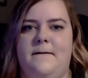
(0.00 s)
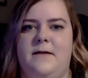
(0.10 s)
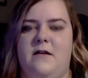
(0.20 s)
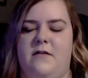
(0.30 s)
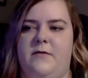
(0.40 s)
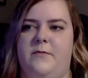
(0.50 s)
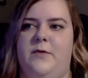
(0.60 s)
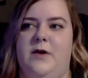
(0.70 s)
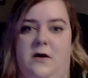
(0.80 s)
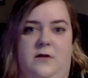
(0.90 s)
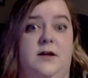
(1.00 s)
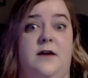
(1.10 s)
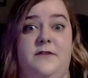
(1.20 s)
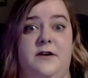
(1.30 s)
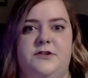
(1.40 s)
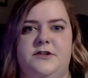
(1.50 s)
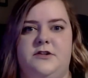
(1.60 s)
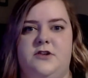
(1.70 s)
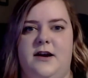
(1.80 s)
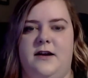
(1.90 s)
Because we all love Dungeons and
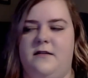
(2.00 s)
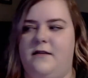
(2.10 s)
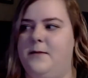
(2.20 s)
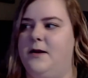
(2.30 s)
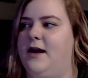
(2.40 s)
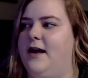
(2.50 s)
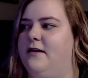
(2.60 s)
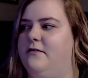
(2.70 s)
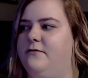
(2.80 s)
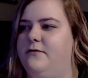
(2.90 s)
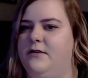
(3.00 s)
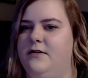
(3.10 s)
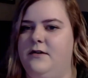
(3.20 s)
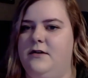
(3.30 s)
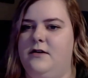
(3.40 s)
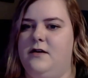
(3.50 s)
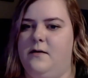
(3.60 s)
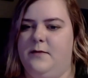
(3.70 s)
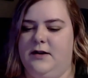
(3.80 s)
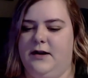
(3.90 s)
Dragons. I mean, I've
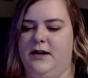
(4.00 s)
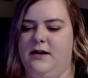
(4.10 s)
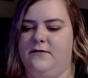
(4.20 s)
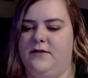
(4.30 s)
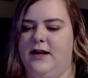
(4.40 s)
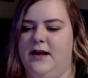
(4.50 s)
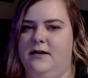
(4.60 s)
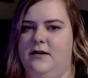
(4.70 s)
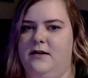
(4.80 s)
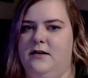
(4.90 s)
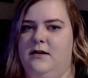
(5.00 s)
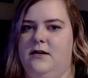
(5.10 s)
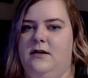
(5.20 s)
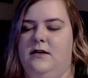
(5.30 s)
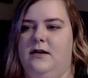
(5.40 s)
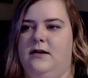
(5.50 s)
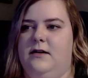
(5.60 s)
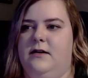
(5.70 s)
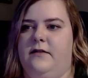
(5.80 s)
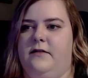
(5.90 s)
been lucky enough to get
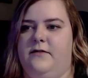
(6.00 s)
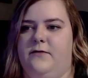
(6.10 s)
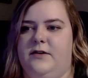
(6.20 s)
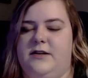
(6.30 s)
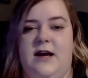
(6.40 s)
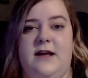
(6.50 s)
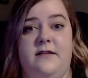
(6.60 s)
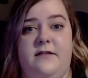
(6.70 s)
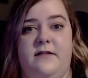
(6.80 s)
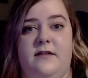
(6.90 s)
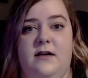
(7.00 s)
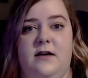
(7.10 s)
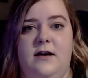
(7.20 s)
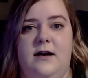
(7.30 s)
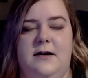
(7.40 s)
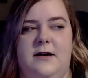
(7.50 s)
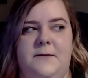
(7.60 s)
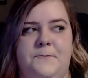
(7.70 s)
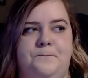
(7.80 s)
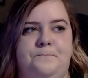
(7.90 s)
different dice.
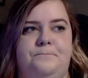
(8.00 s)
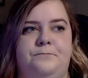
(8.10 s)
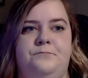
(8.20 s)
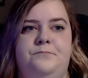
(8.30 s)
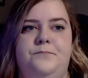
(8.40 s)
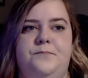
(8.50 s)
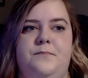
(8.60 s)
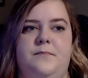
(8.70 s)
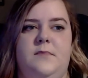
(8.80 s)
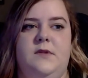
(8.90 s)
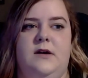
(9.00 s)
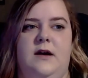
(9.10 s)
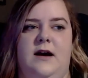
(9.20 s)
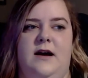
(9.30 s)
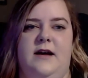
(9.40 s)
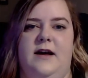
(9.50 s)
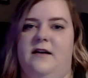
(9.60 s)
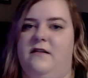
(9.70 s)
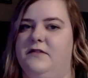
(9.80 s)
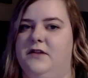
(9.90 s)
I
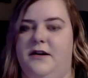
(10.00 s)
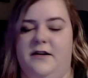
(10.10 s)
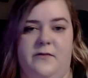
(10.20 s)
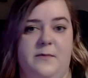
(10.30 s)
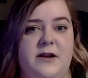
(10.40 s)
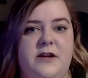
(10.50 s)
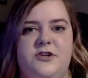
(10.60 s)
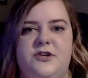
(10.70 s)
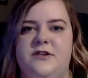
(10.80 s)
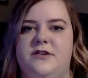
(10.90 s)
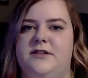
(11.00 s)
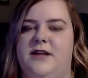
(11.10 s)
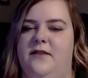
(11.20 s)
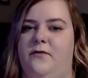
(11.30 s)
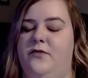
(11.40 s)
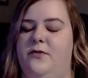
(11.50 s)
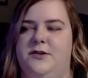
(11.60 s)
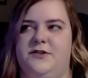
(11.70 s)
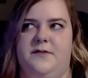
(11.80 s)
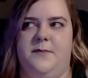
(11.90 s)
have a lot of different miniatures. I have so
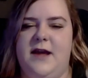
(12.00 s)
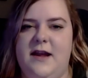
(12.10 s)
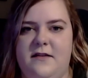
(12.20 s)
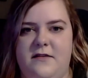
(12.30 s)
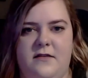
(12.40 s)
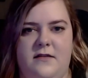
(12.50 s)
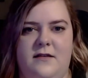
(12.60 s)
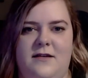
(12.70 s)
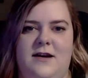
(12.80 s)
much of the paints.